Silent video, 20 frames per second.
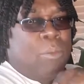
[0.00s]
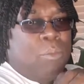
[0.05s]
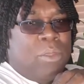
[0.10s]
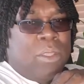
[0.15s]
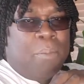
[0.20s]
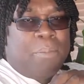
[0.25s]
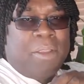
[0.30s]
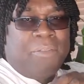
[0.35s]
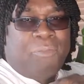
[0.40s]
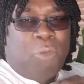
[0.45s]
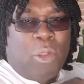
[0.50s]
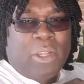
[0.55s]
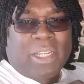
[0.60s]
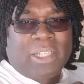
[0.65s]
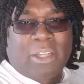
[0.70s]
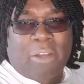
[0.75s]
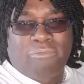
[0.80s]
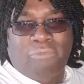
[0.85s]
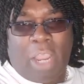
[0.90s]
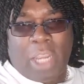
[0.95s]
before he
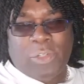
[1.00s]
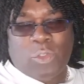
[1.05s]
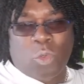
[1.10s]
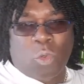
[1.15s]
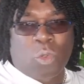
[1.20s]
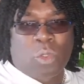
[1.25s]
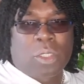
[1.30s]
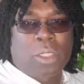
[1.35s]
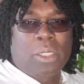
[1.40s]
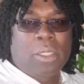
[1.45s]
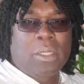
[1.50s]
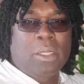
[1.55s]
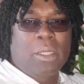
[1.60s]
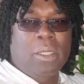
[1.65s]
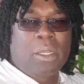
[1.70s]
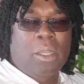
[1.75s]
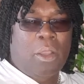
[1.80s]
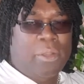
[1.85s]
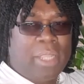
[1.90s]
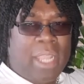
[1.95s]
gets a right hook.
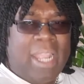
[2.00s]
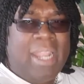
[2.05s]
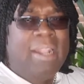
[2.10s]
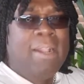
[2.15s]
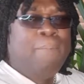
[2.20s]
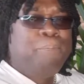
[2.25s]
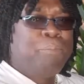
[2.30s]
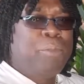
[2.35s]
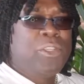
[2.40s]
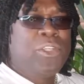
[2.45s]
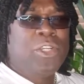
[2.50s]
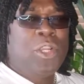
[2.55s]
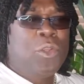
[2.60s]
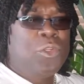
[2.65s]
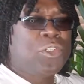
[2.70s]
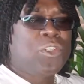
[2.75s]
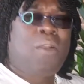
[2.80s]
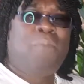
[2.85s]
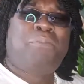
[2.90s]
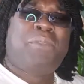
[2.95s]
Okay? But you
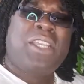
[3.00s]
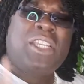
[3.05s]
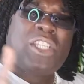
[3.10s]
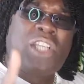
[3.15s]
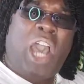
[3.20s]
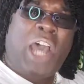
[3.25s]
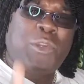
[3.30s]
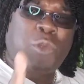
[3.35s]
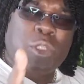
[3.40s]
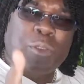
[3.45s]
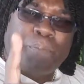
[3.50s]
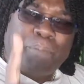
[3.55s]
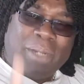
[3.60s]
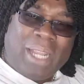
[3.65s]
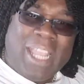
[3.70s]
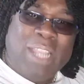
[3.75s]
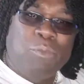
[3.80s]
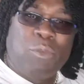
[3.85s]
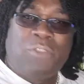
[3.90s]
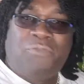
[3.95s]
know something? God was
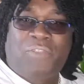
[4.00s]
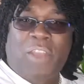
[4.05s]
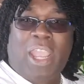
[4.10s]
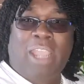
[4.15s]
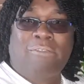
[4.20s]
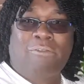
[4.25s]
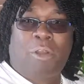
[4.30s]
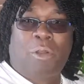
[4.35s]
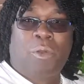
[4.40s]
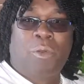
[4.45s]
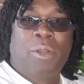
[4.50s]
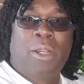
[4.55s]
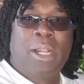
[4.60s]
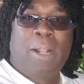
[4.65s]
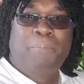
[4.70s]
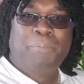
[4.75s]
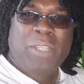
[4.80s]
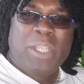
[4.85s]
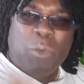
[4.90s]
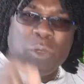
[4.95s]
playing with Pharaoh.
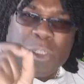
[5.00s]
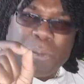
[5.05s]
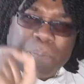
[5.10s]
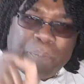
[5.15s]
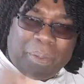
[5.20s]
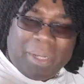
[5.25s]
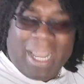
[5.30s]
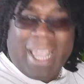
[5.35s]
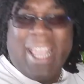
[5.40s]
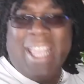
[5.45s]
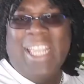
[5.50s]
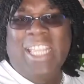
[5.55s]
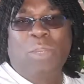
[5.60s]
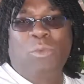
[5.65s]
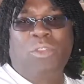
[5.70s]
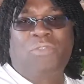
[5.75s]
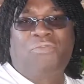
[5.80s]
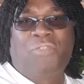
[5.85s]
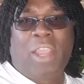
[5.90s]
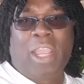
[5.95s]
He was playing
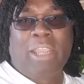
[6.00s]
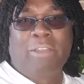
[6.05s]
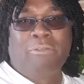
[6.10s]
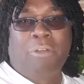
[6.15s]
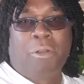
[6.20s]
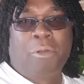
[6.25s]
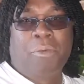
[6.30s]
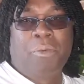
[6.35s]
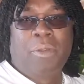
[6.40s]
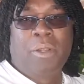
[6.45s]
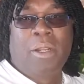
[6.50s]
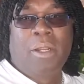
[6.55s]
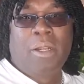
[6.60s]
with Pharaoh.